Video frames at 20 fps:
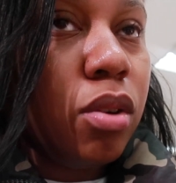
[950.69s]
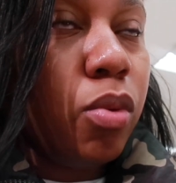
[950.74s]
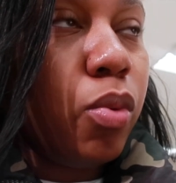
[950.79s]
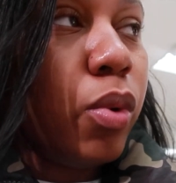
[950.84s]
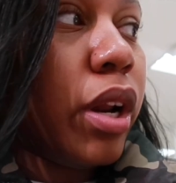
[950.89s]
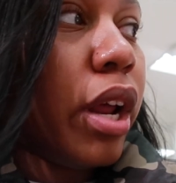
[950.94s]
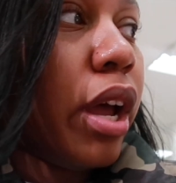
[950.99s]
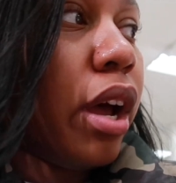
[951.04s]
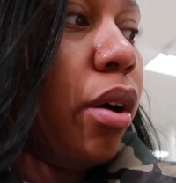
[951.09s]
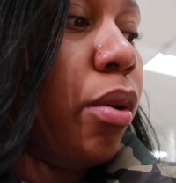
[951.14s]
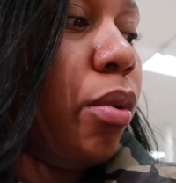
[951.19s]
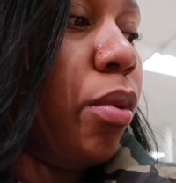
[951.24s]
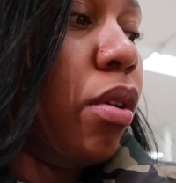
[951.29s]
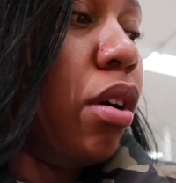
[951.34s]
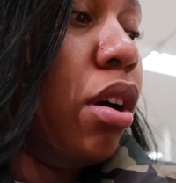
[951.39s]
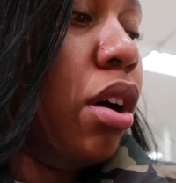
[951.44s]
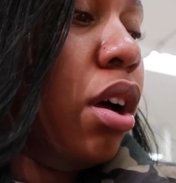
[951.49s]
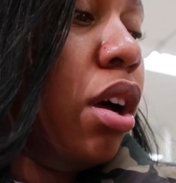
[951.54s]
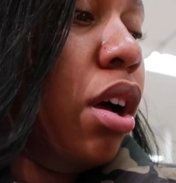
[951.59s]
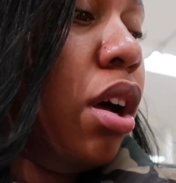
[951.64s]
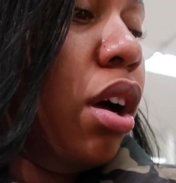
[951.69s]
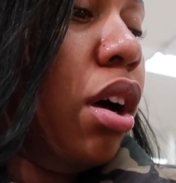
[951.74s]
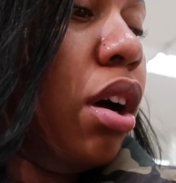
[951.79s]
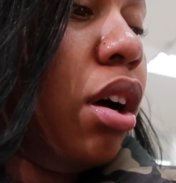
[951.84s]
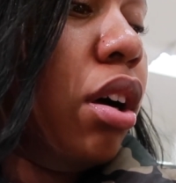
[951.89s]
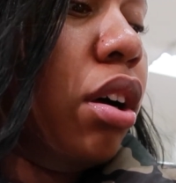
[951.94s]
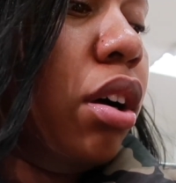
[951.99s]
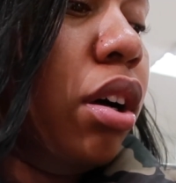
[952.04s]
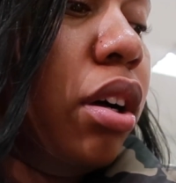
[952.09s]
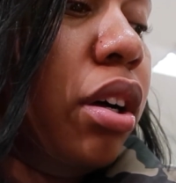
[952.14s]
without
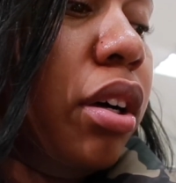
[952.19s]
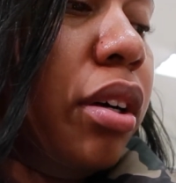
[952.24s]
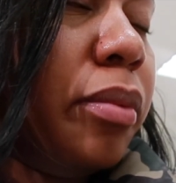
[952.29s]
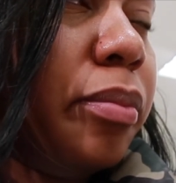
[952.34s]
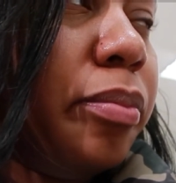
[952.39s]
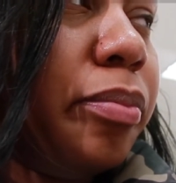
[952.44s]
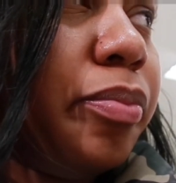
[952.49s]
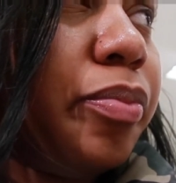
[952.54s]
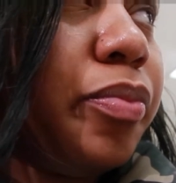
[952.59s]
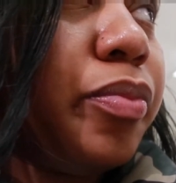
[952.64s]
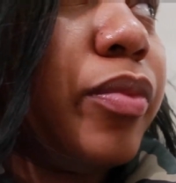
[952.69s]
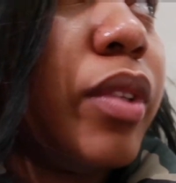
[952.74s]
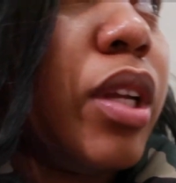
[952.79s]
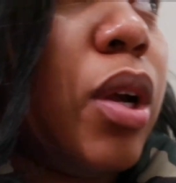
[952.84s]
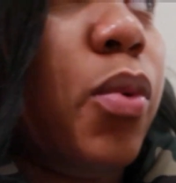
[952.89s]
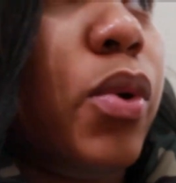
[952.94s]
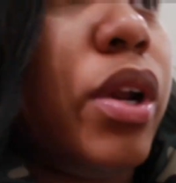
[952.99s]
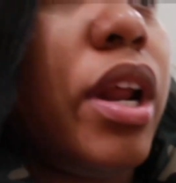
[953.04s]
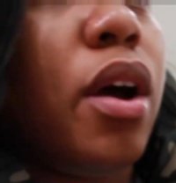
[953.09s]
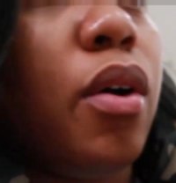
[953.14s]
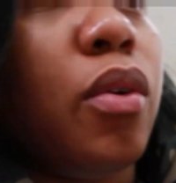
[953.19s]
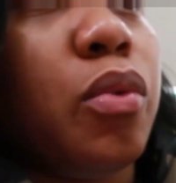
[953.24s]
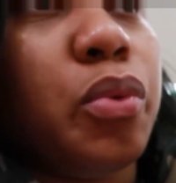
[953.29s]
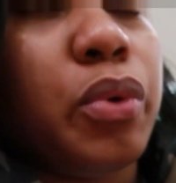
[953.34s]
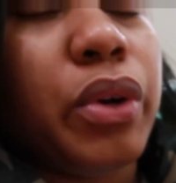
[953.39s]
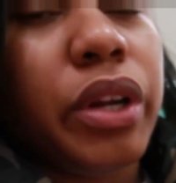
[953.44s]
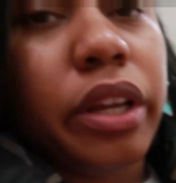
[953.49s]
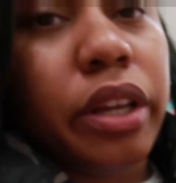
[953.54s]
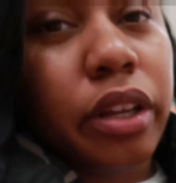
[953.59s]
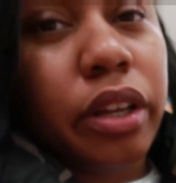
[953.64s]
um without
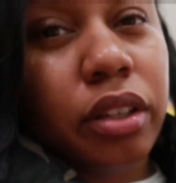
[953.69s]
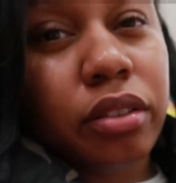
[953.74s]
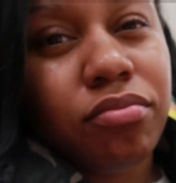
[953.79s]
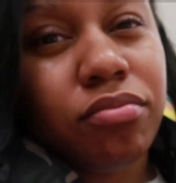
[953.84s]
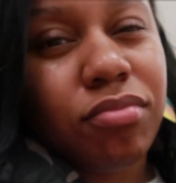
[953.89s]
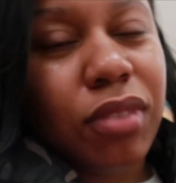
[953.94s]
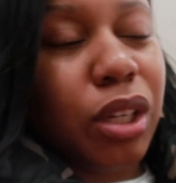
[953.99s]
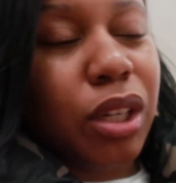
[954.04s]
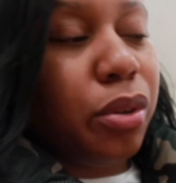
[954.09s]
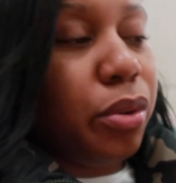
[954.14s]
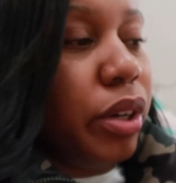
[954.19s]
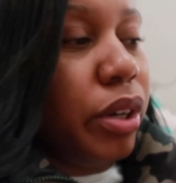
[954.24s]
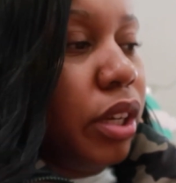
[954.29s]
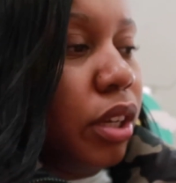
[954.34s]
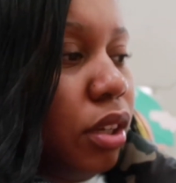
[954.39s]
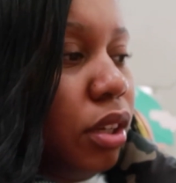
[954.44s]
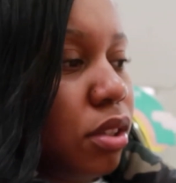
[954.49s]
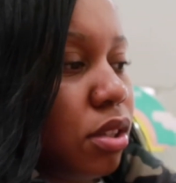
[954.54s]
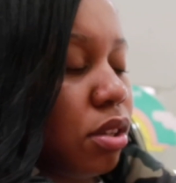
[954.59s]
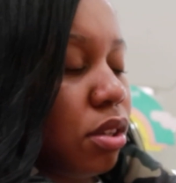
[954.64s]
red and green.